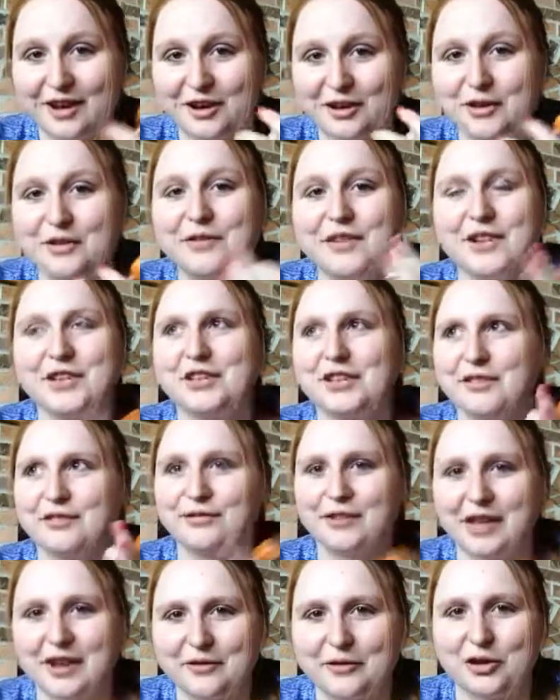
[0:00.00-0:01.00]
artificially
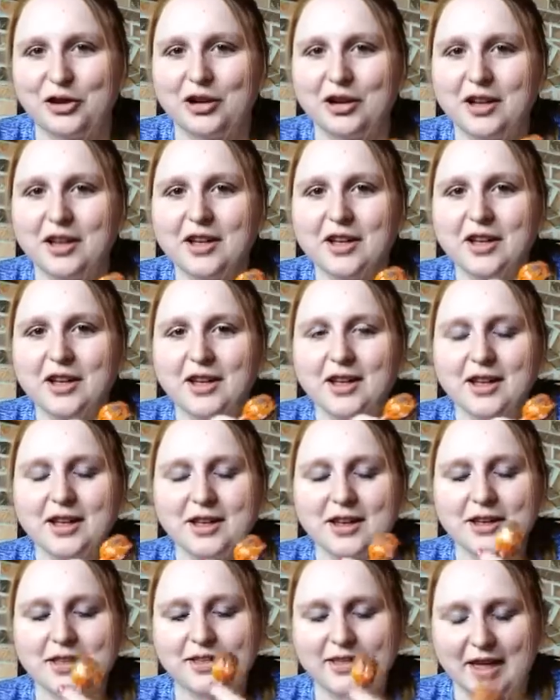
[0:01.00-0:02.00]
flavored
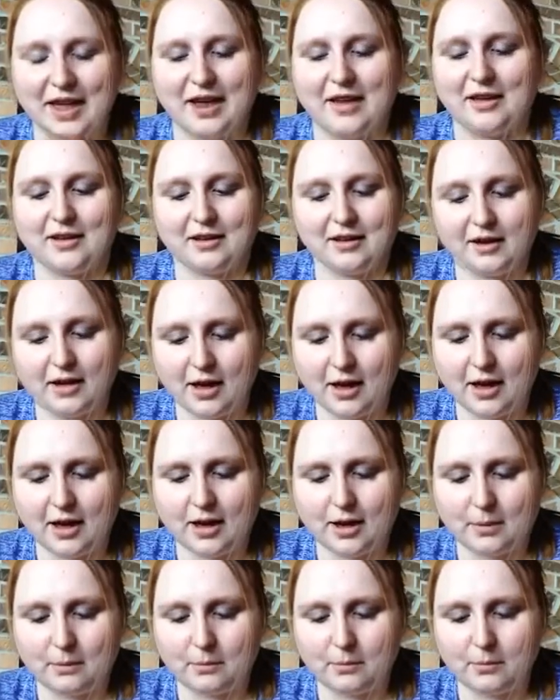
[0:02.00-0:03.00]
thing.
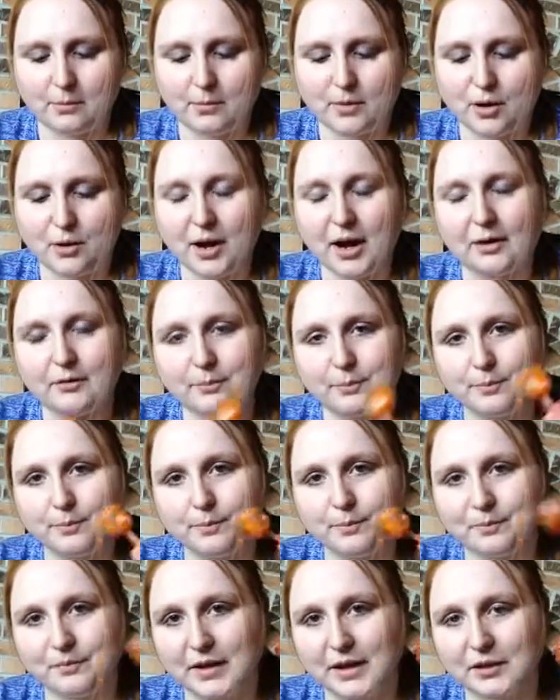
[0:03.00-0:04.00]
Um, okay.
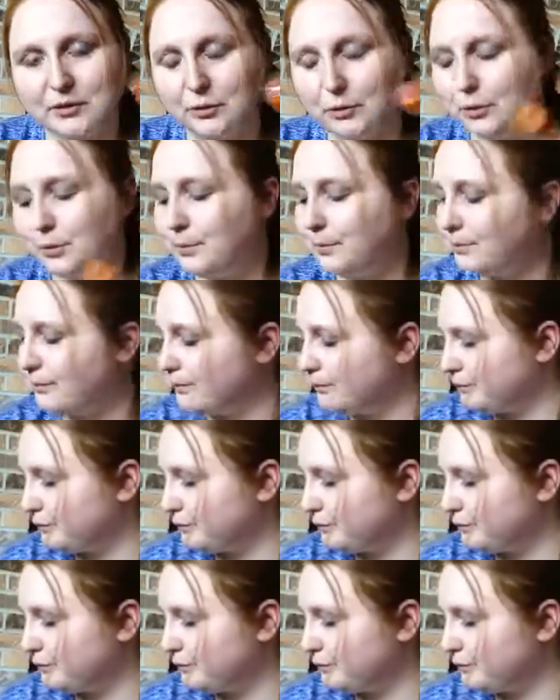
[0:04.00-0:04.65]
That's cool.